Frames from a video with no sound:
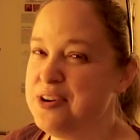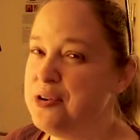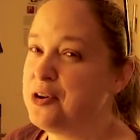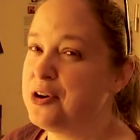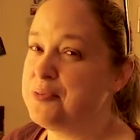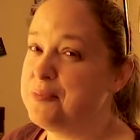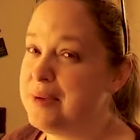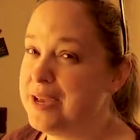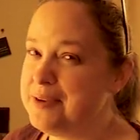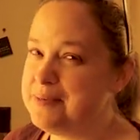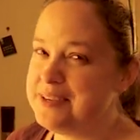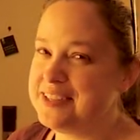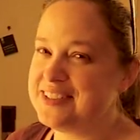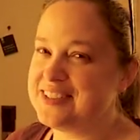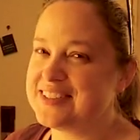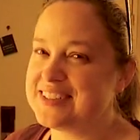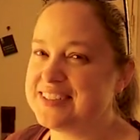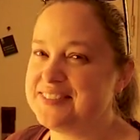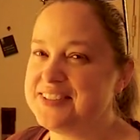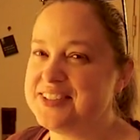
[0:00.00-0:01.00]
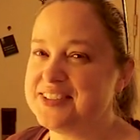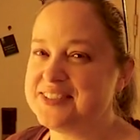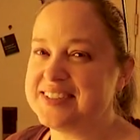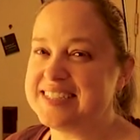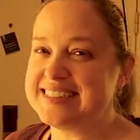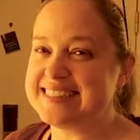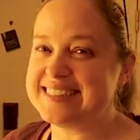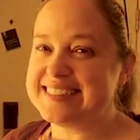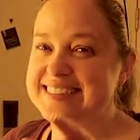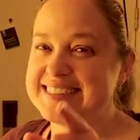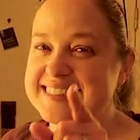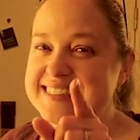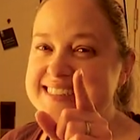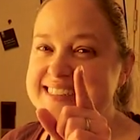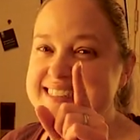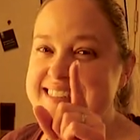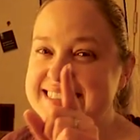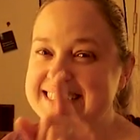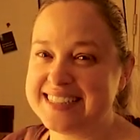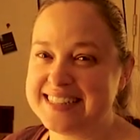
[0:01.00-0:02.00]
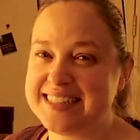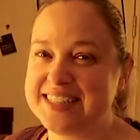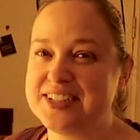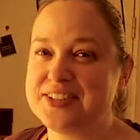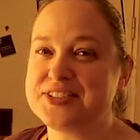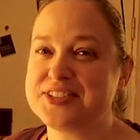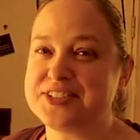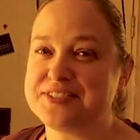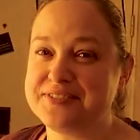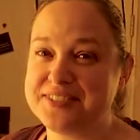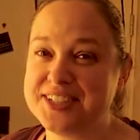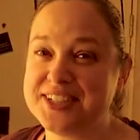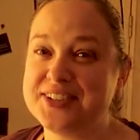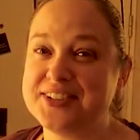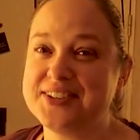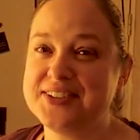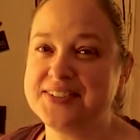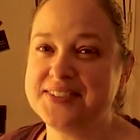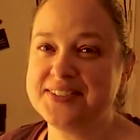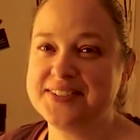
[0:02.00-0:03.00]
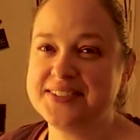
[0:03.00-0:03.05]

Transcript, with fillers: Or maybe it'll give you a reason to get the ocean view.